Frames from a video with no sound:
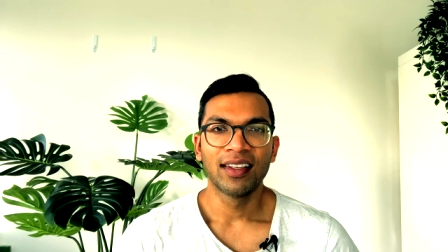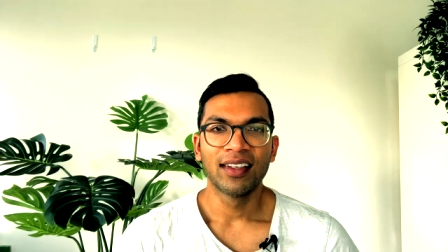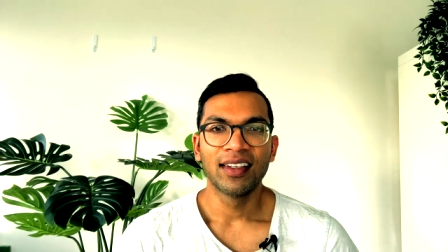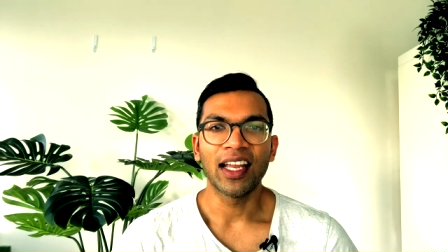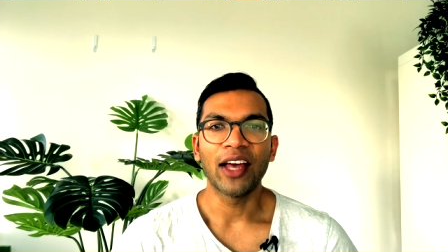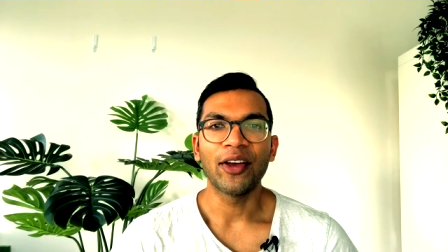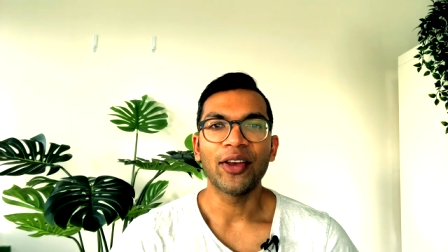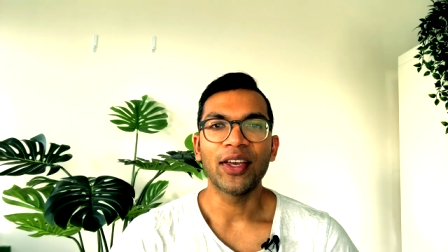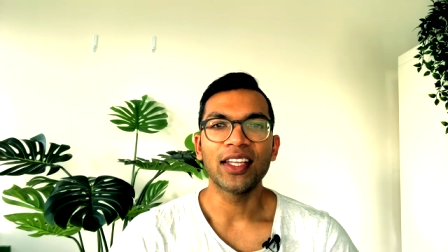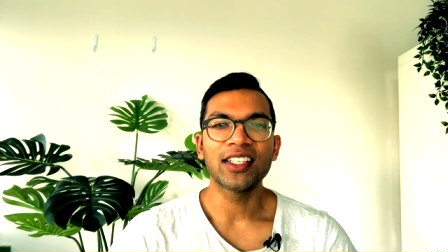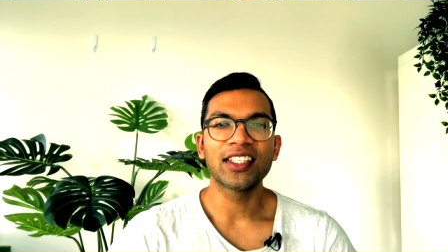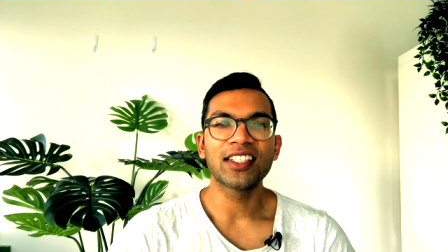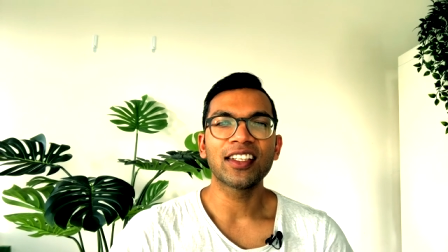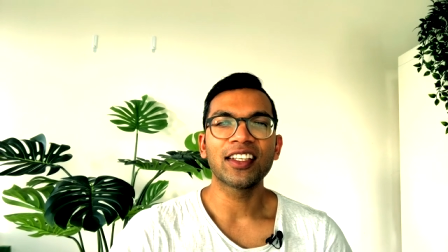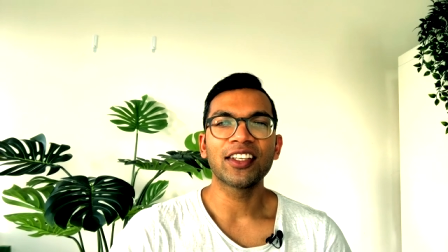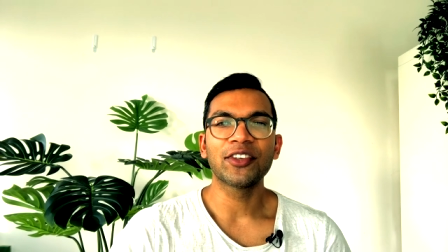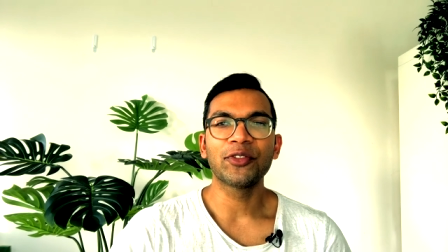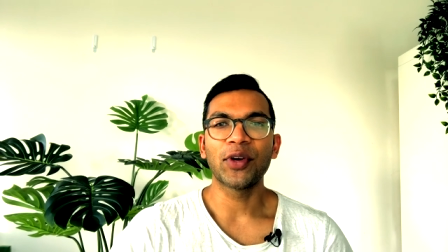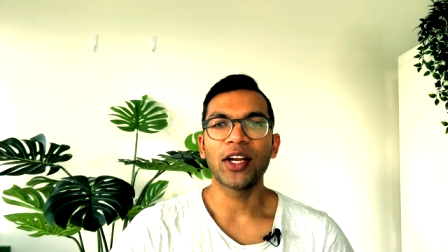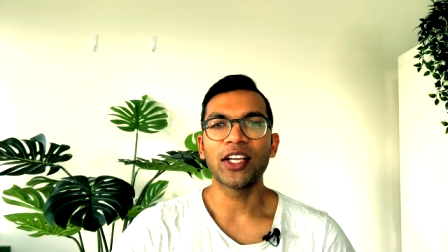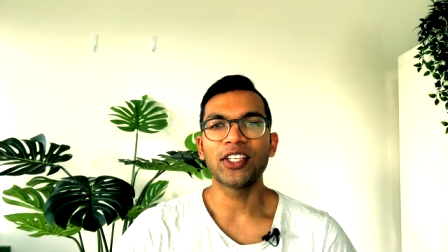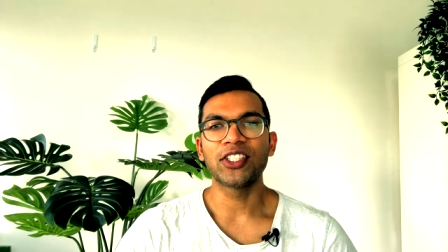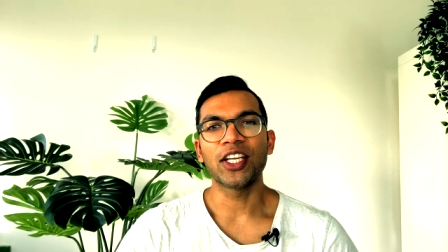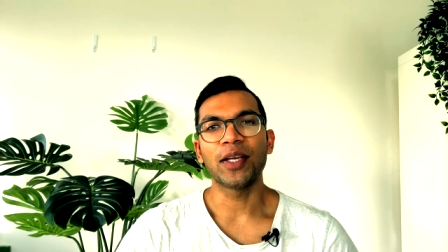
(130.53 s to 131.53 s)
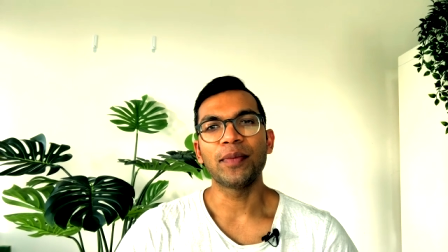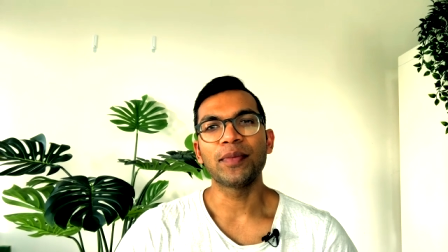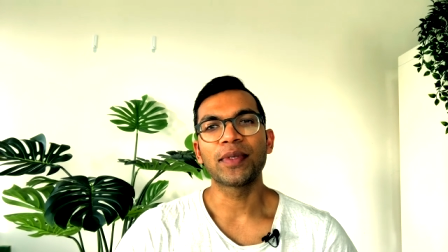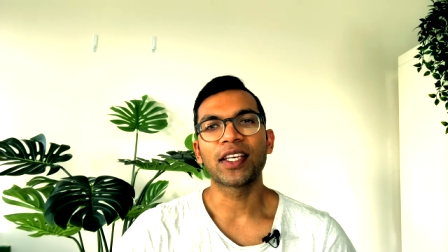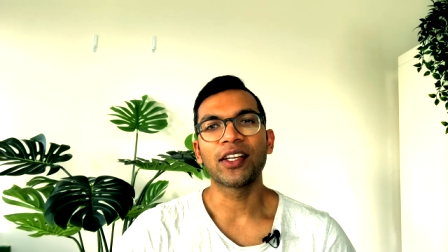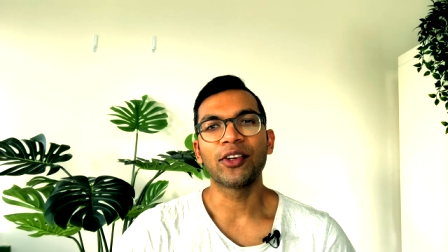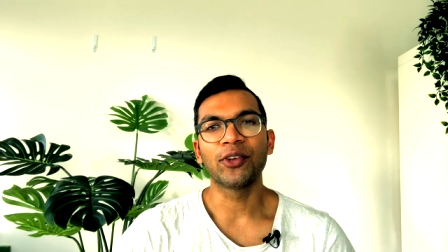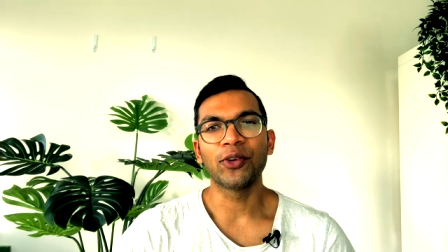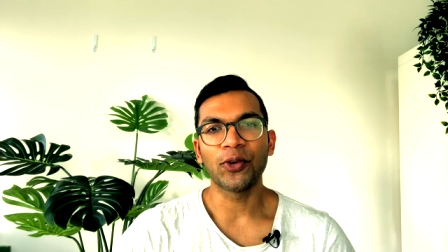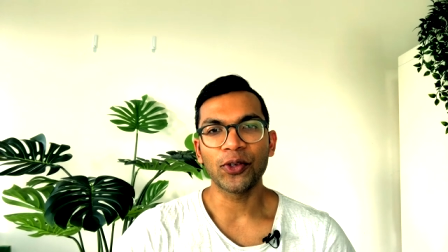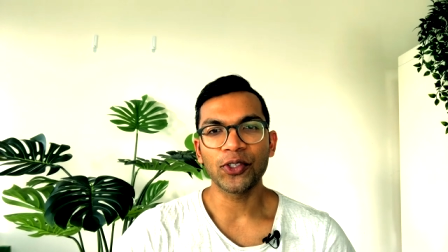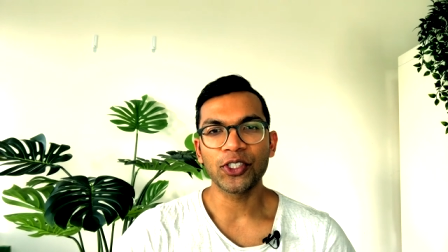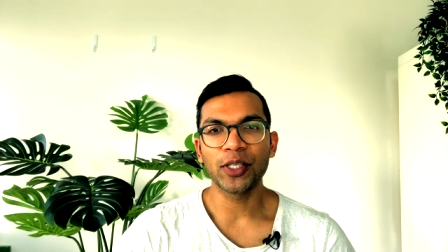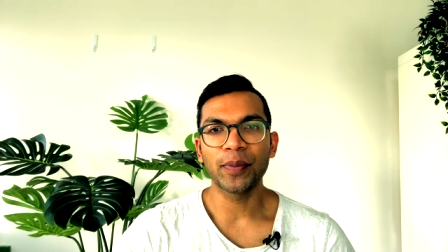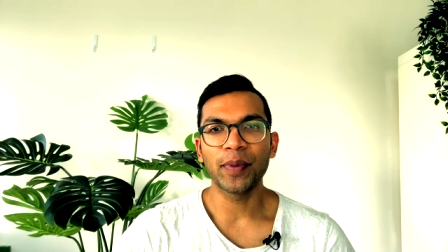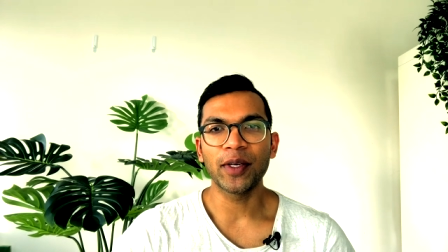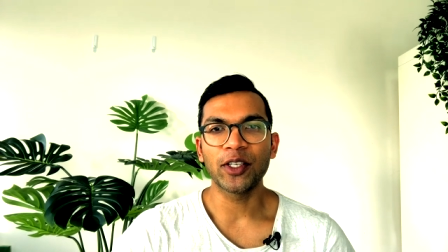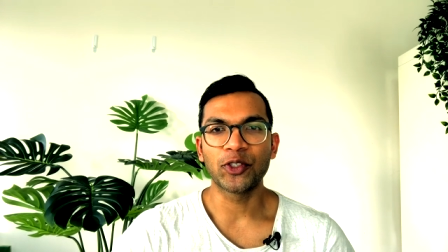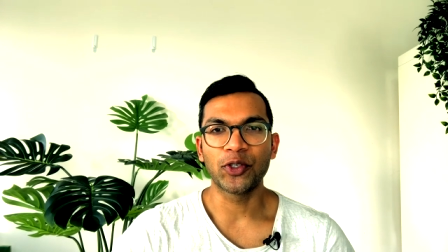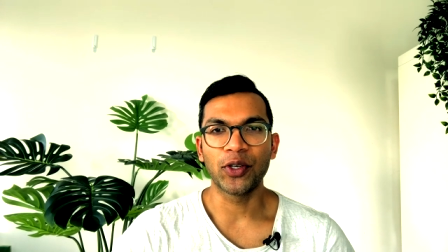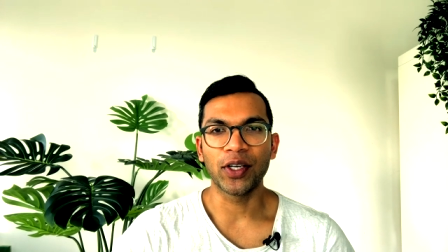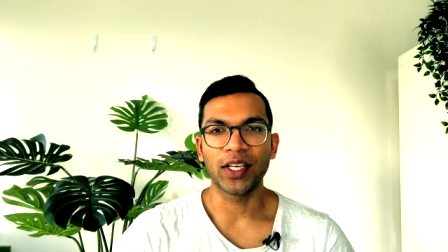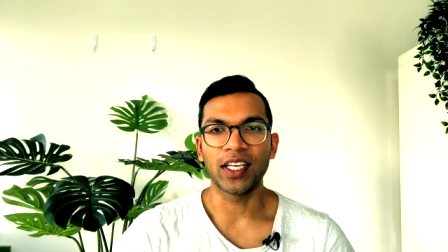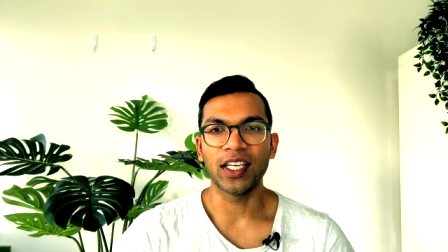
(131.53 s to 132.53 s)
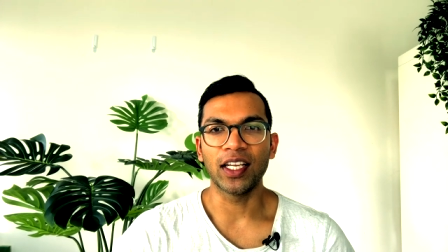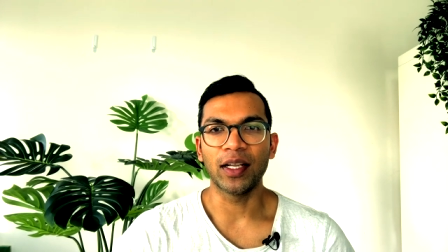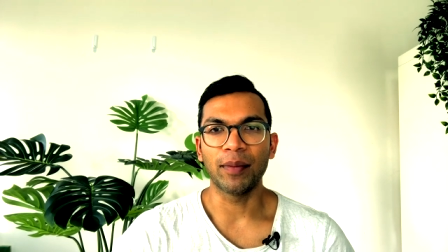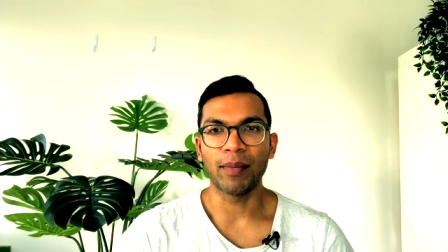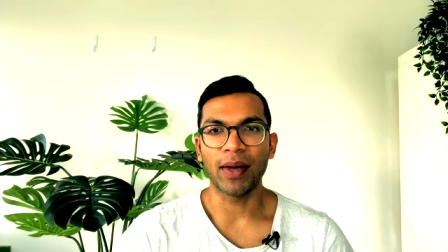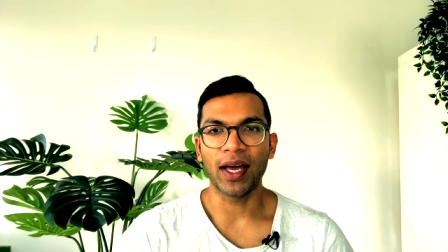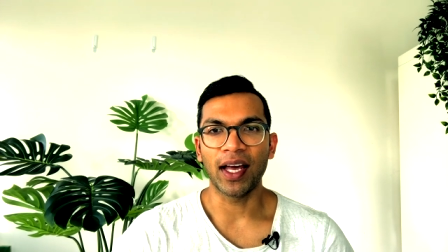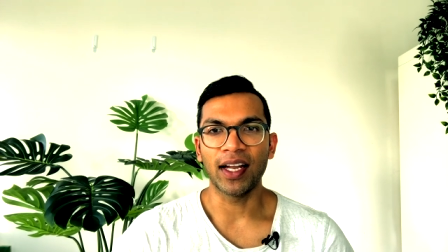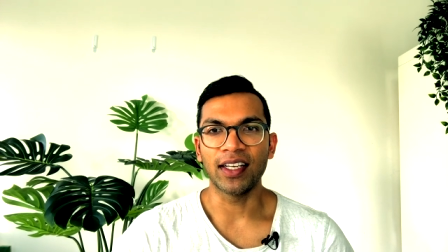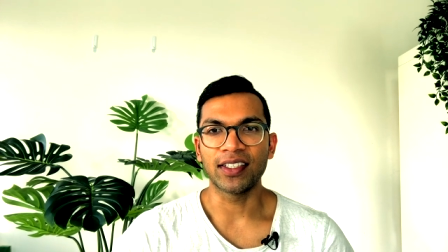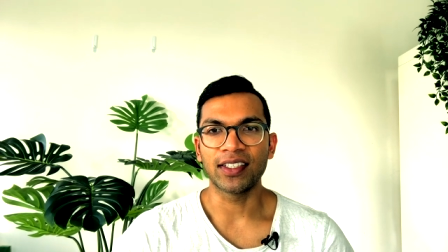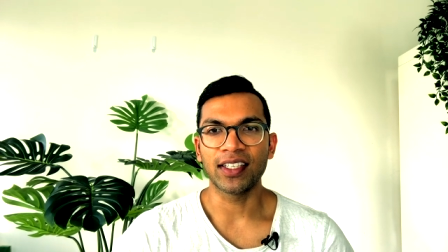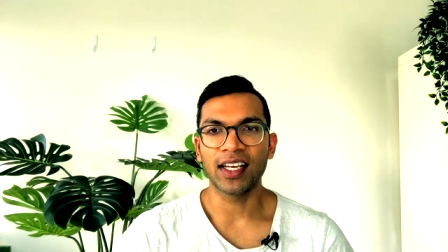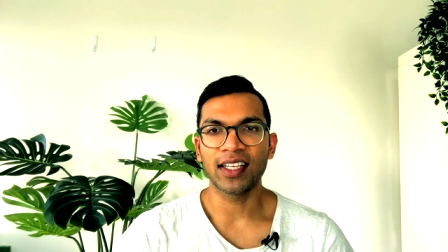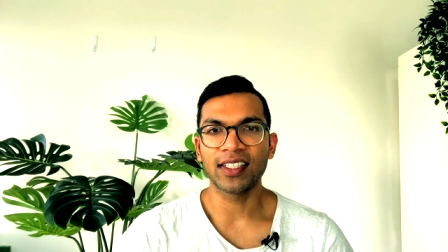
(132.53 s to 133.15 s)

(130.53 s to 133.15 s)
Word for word: Now insulin regimes can also be tricky to manage